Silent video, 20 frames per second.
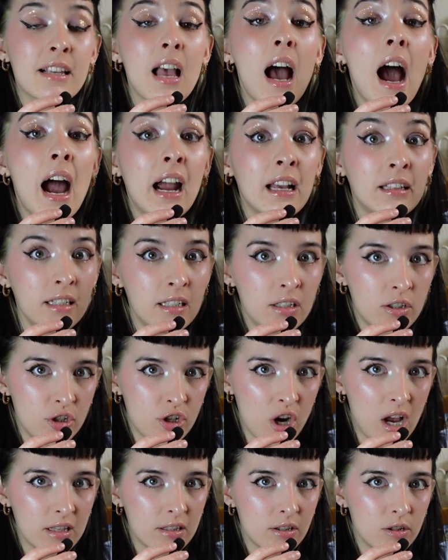highly
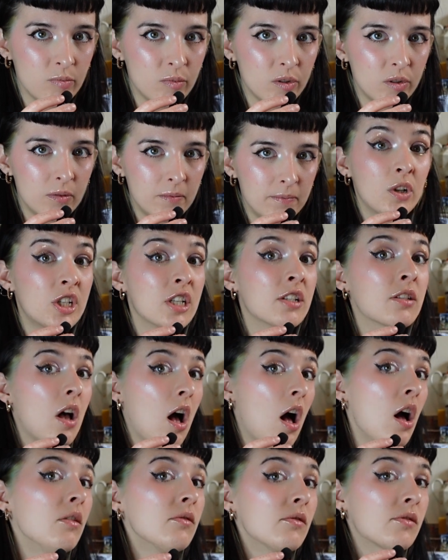suggestible, which is
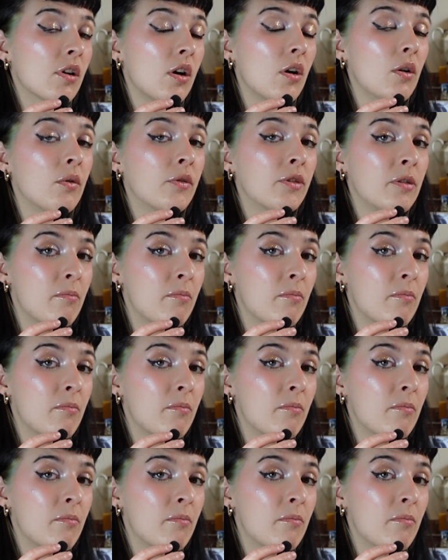also